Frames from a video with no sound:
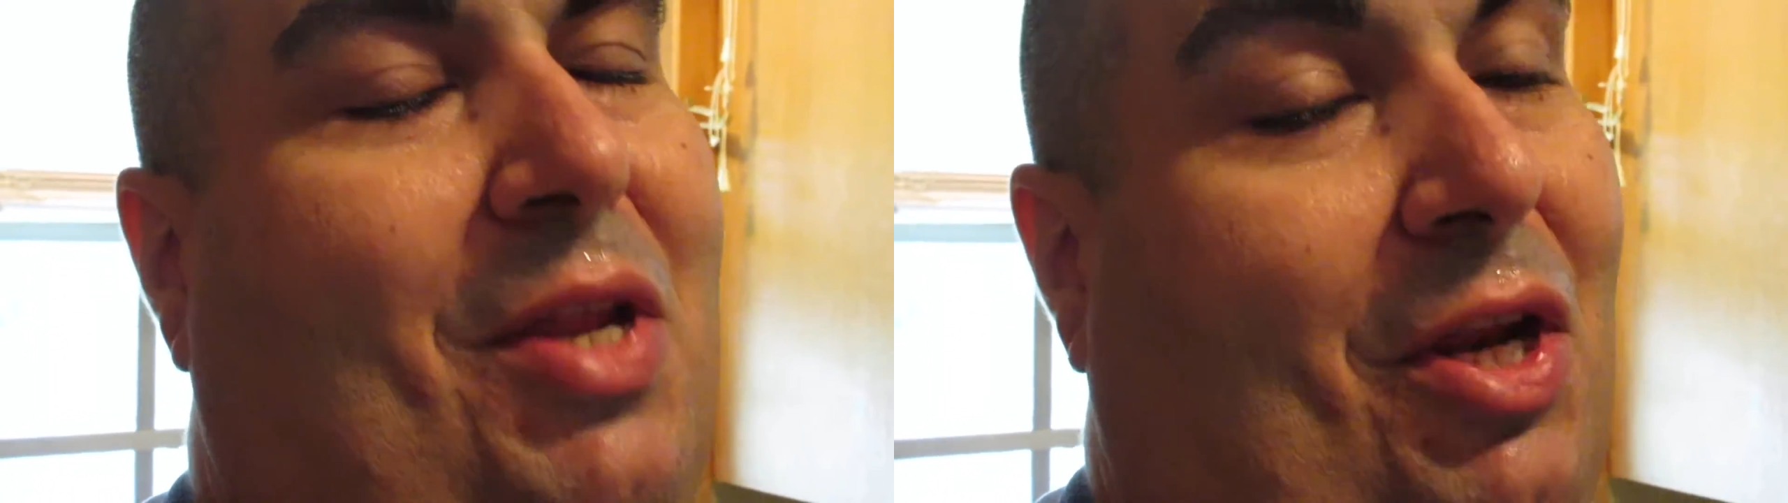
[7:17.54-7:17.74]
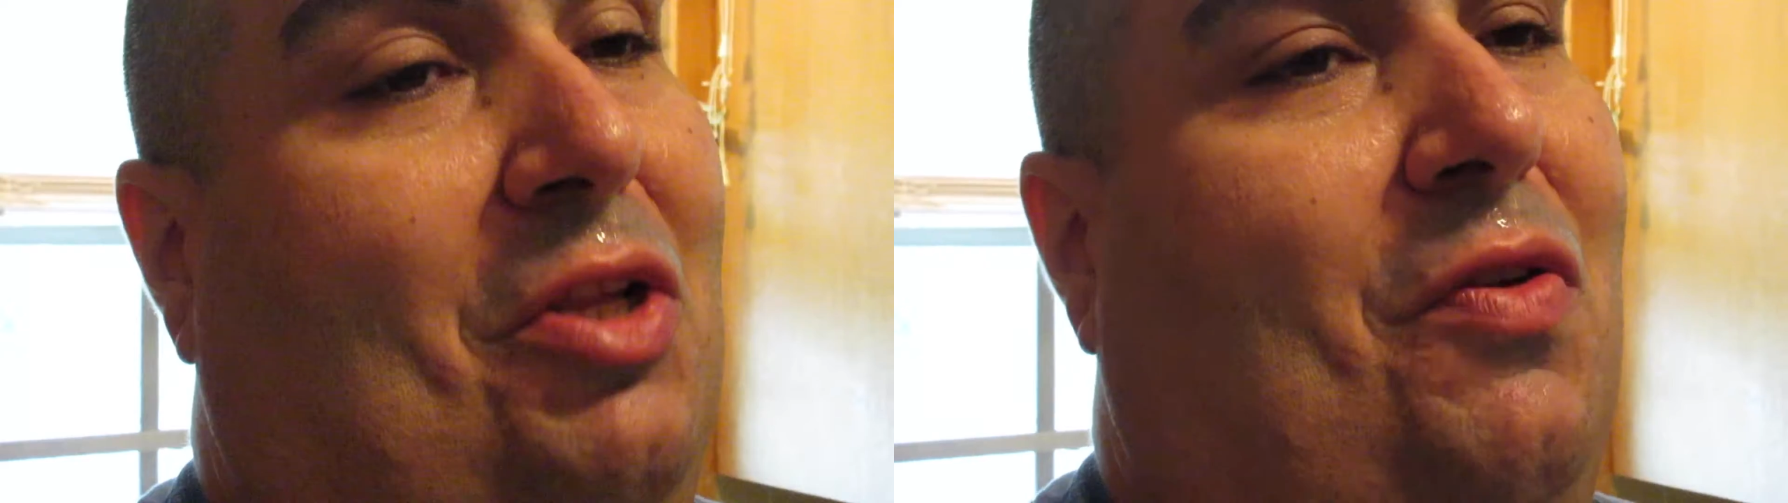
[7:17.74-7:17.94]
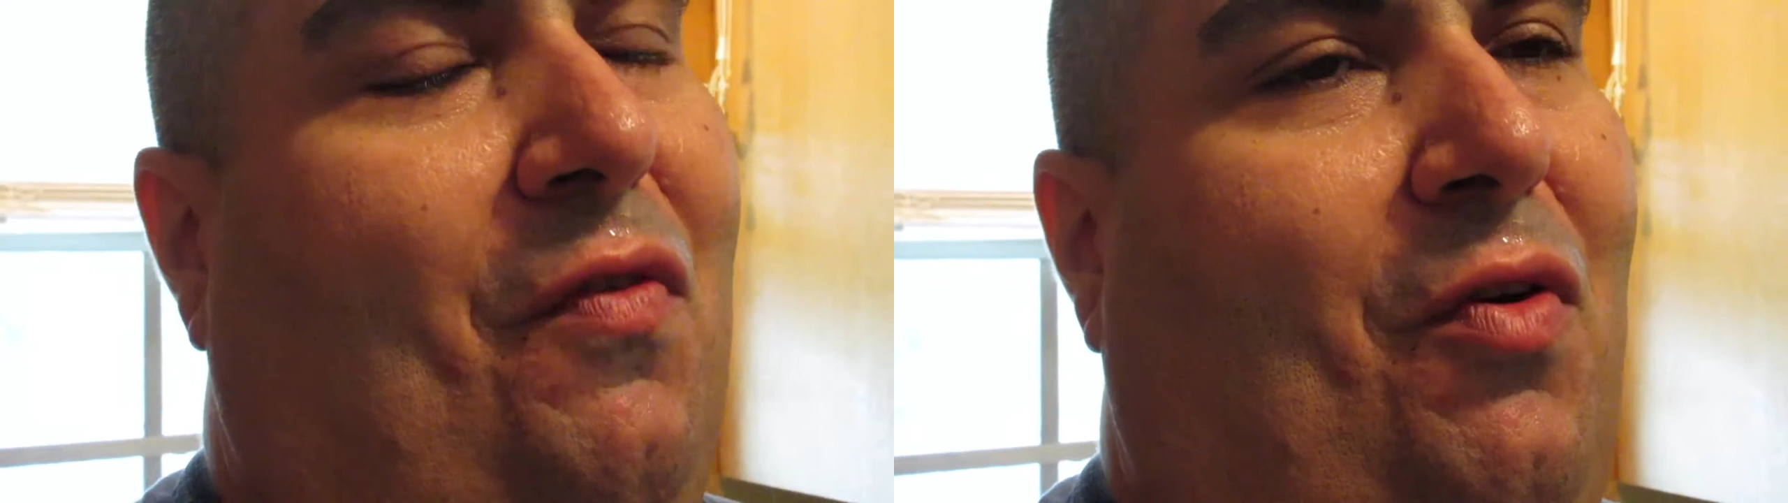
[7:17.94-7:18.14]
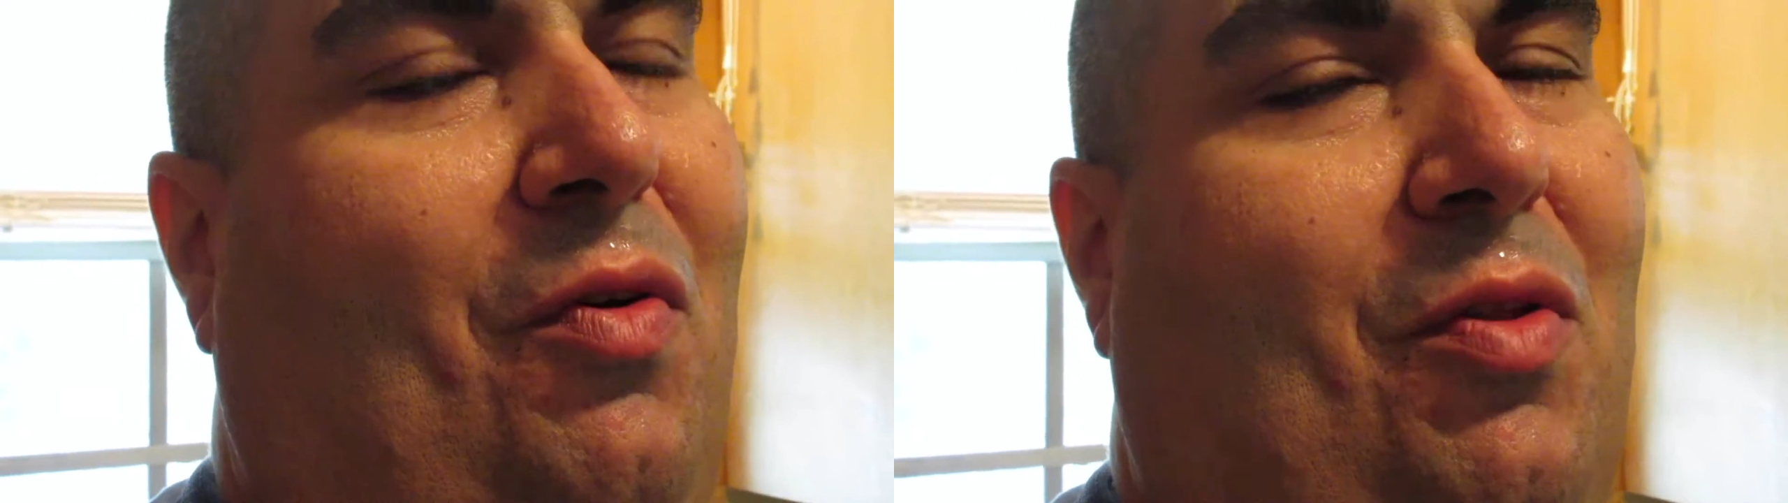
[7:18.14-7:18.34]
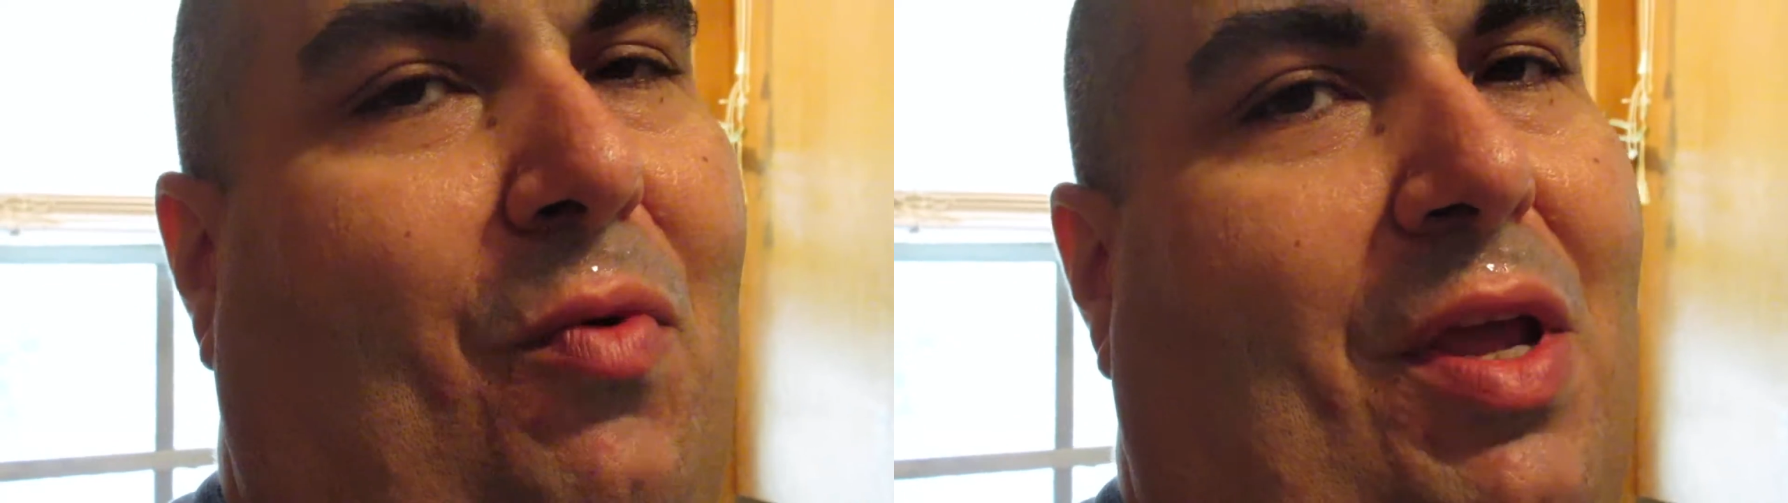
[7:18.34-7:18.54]
been needing to
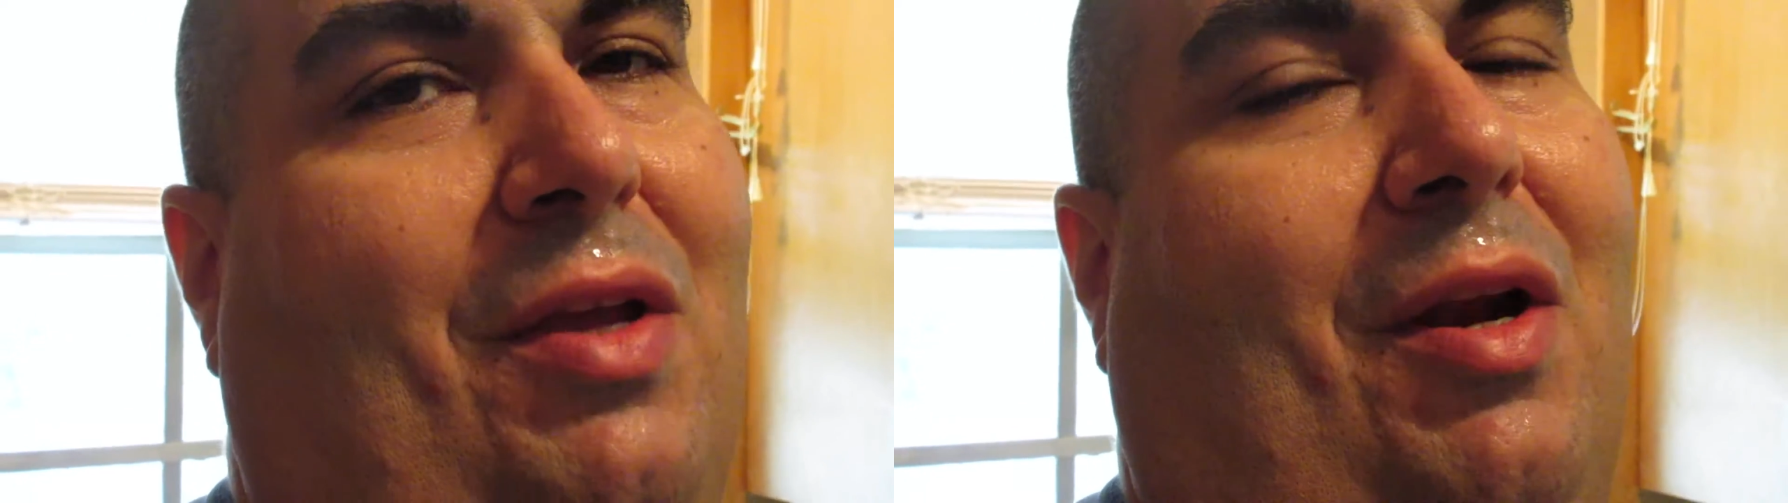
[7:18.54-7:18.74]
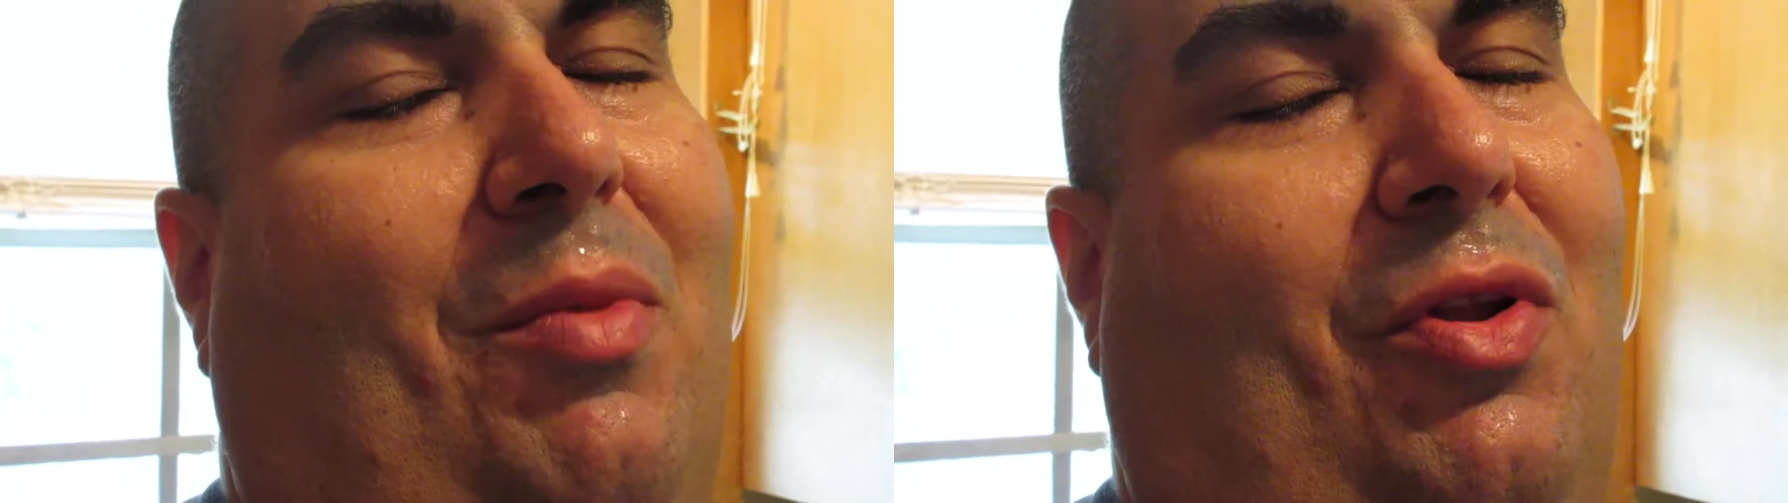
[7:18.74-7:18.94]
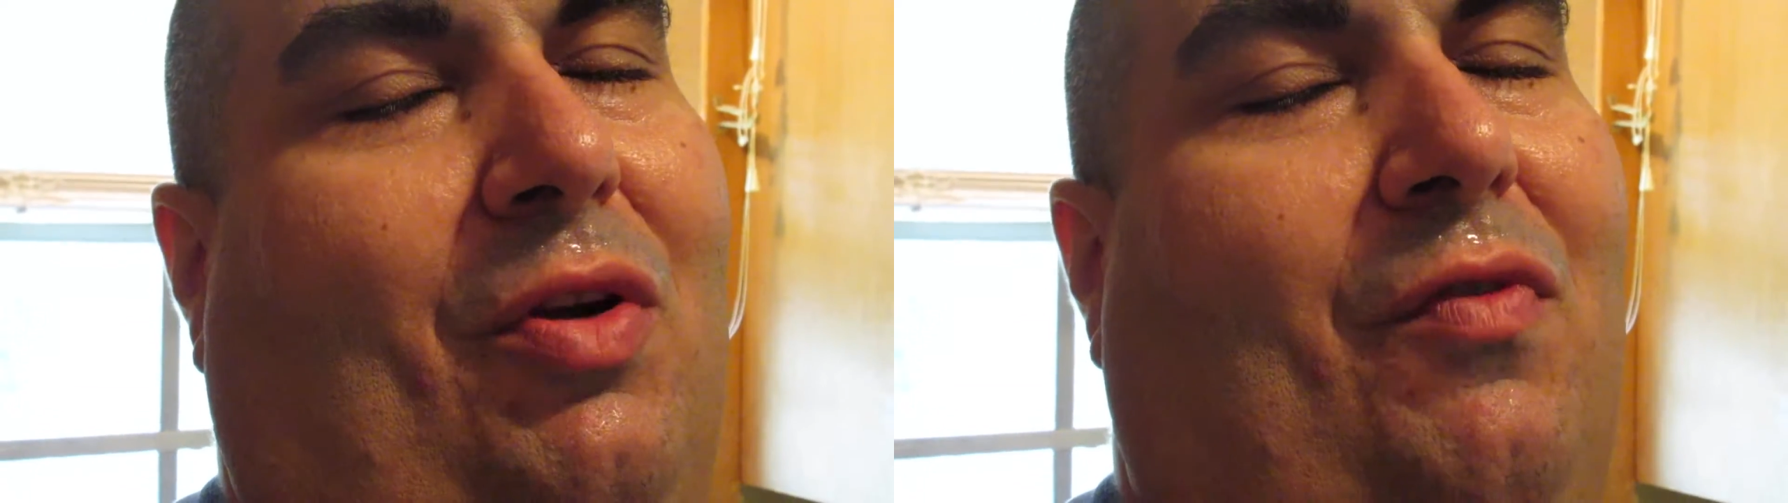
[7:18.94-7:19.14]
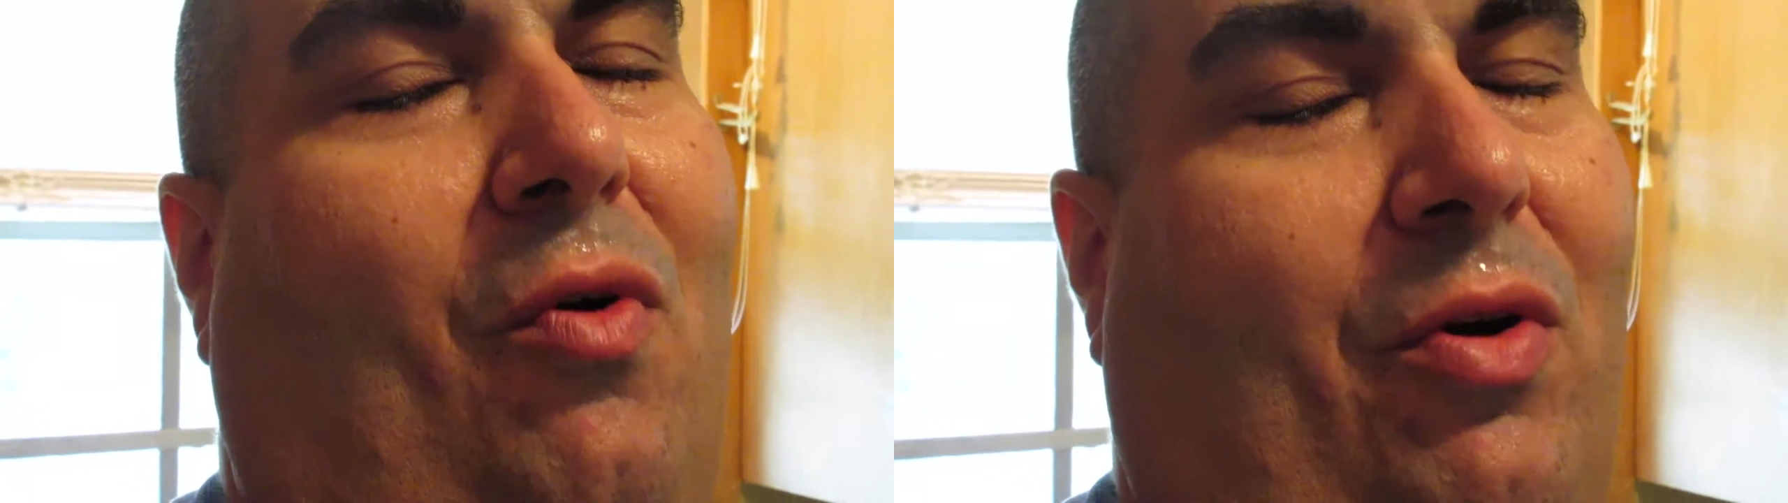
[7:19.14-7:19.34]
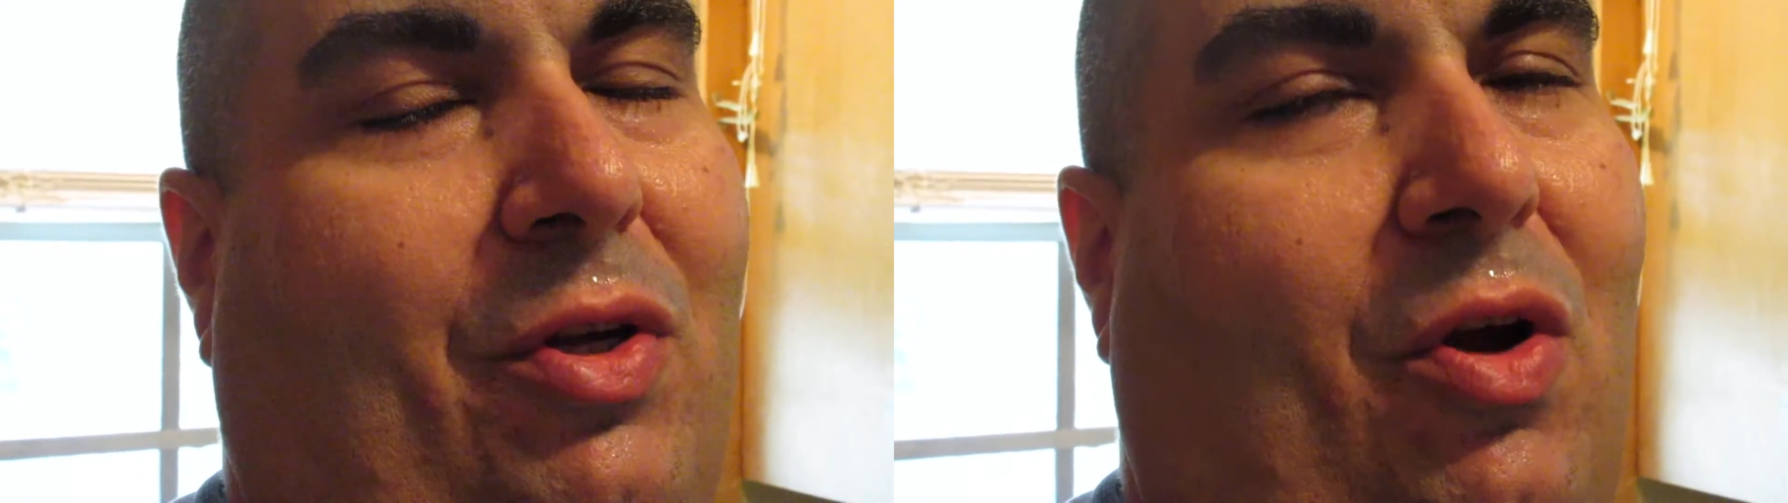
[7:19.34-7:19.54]
for the week, and I've been looking
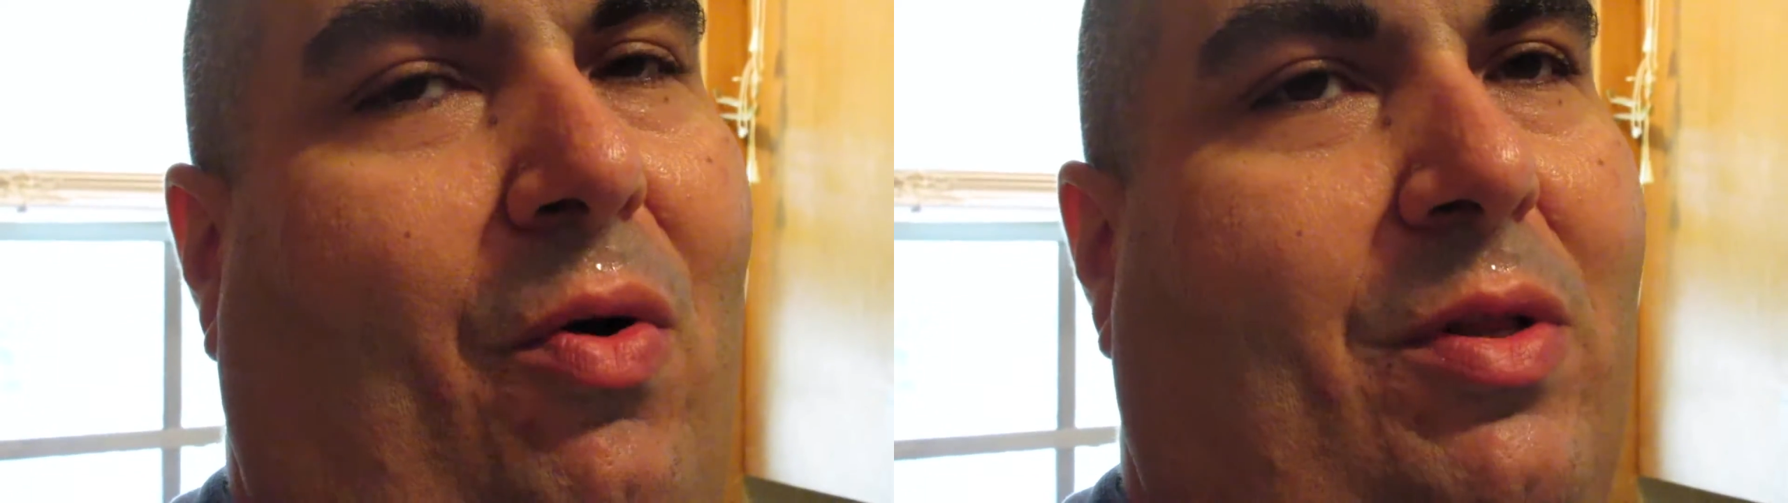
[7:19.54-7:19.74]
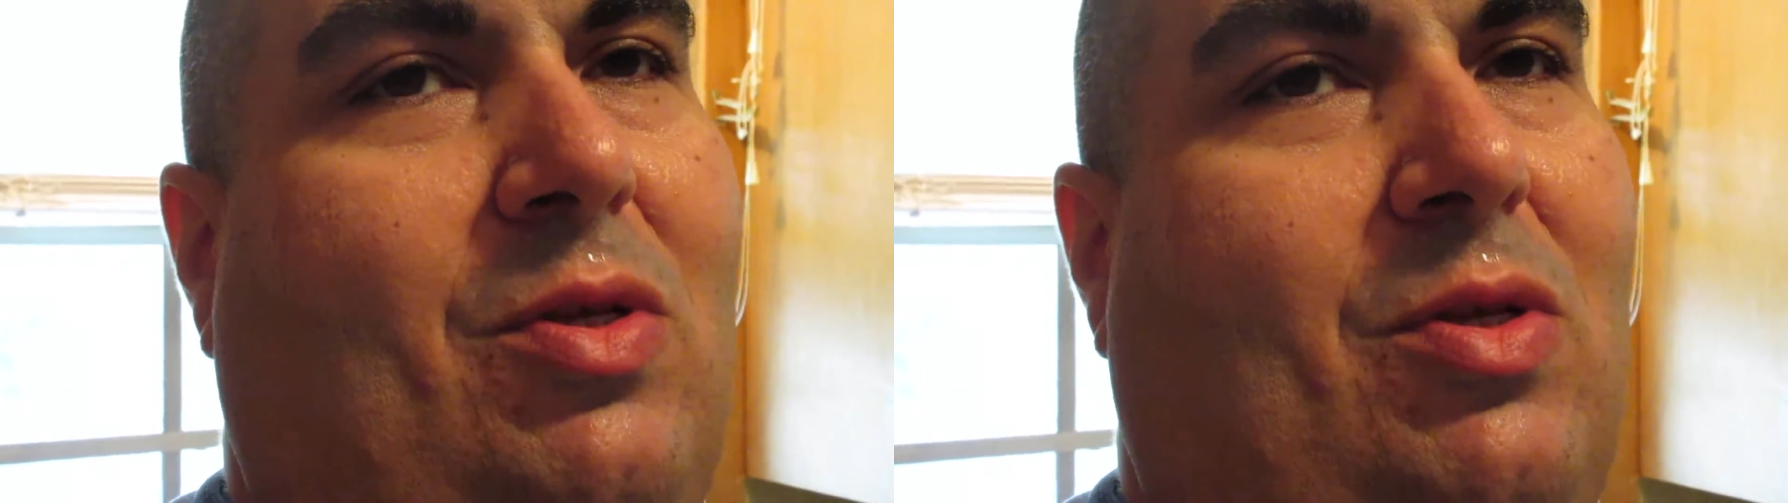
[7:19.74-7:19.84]
forward to going.